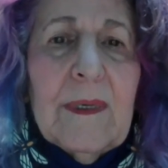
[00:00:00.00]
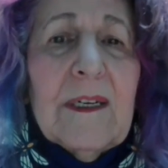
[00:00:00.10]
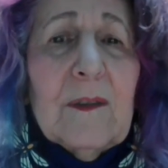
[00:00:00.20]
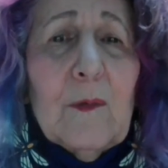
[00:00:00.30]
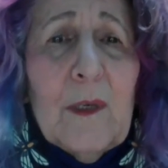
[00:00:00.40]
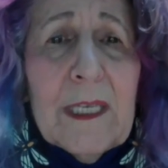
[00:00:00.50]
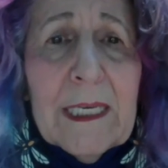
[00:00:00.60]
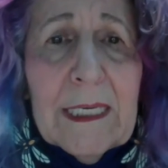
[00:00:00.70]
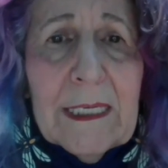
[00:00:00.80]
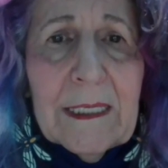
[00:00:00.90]
Because
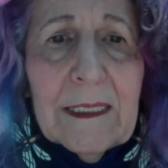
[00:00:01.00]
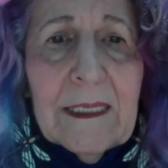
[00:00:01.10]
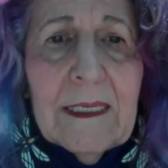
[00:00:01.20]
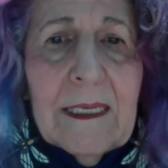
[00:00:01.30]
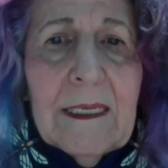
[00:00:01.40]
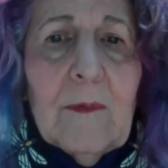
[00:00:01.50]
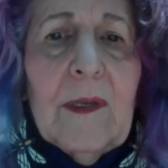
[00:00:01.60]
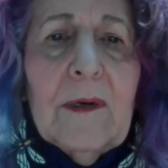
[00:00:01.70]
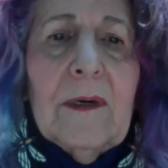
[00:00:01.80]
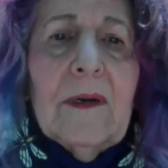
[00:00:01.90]
we can
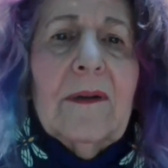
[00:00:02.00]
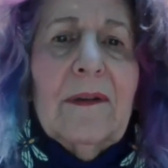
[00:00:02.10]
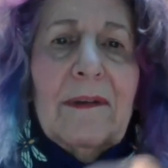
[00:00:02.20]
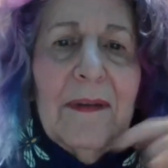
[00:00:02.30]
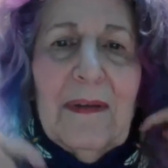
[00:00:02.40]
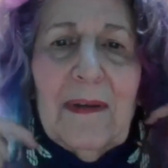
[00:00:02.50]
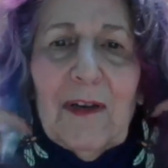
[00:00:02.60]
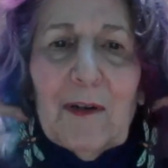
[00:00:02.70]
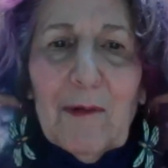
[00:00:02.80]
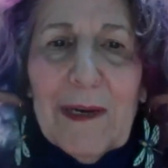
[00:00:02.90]
and we are
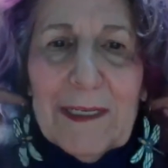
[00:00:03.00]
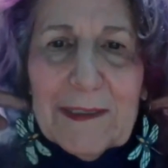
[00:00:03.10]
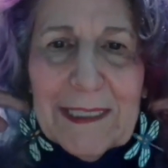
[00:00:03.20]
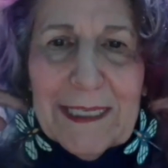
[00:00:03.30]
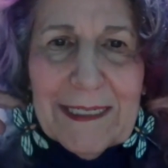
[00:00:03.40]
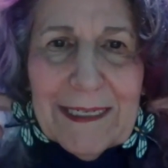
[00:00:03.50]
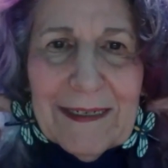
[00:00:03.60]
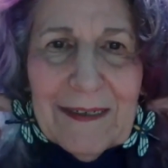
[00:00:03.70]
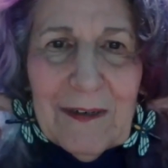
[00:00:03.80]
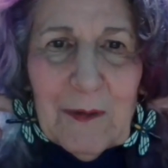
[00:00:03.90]

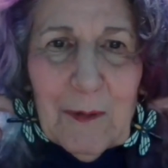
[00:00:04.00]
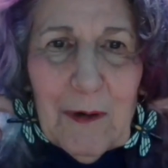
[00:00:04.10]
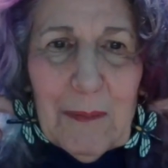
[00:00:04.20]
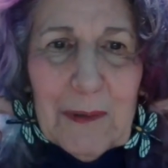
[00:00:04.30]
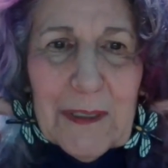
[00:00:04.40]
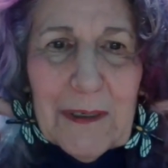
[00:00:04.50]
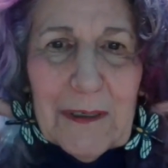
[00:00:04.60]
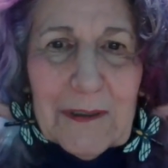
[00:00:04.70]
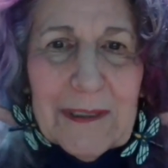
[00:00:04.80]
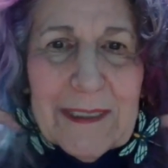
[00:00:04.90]
translating trauma's
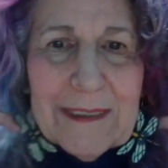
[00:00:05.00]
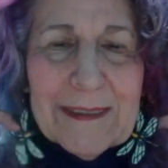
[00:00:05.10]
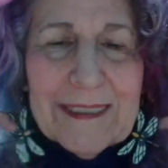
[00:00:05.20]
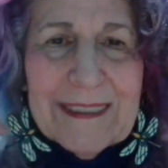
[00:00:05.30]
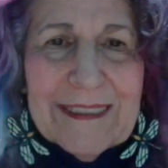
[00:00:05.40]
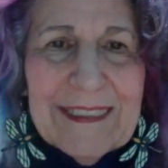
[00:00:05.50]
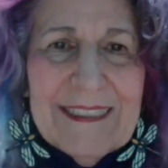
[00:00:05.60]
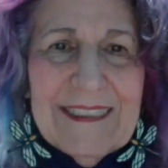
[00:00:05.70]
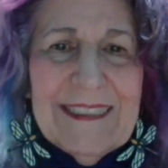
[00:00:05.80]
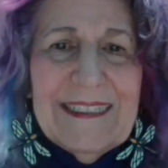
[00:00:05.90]
harsh legacy
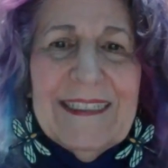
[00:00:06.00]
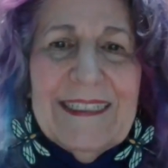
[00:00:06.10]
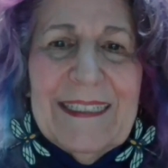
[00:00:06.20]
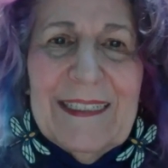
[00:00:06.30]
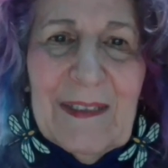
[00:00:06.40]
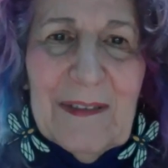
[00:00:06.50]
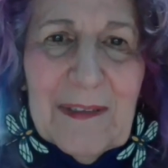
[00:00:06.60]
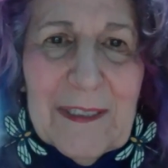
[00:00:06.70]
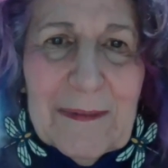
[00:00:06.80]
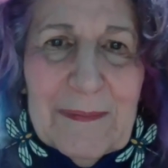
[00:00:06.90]
into
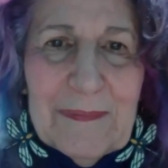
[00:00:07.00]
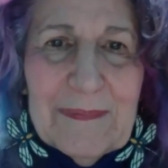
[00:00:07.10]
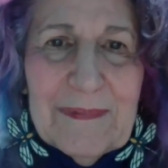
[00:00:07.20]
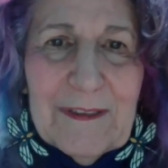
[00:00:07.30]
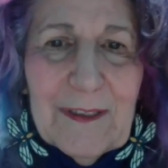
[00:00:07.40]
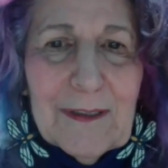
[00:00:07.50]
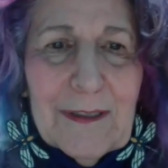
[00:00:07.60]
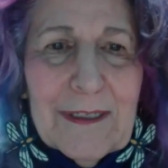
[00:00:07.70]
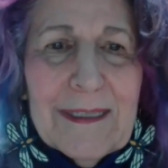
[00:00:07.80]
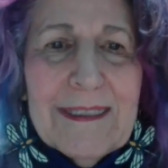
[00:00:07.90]
healing.
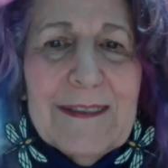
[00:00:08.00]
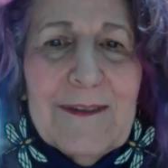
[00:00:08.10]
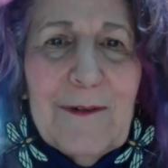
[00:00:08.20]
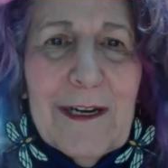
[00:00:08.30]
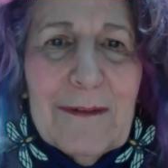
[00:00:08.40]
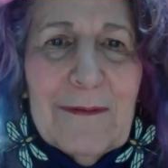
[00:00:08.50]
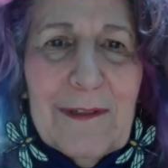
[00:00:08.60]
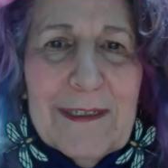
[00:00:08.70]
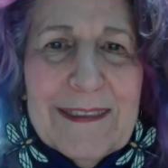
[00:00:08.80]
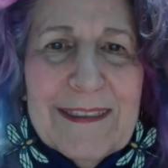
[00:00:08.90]
Just look at these
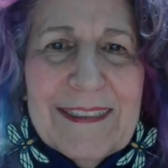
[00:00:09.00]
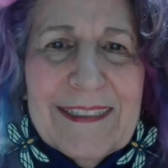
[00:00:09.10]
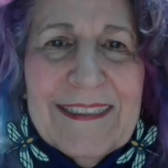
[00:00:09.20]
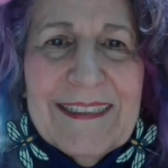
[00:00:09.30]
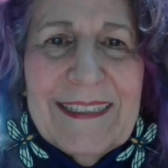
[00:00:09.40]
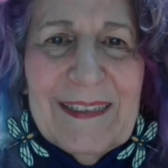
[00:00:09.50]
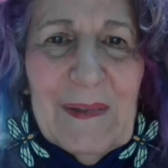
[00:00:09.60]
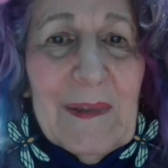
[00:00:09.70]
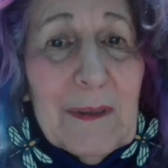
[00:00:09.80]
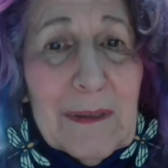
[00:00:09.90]
dragonflies,
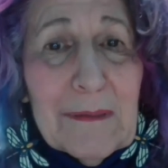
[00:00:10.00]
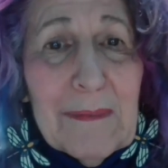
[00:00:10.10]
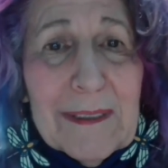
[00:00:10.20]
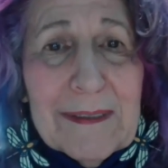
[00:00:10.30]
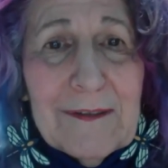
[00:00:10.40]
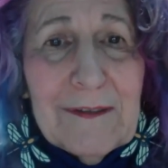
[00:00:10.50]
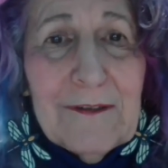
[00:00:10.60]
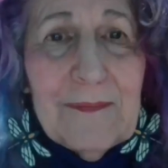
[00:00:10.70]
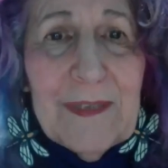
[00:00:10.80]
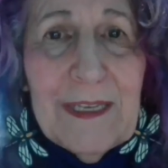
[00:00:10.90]
and there's the
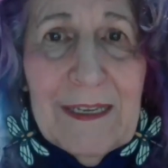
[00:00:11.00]
message.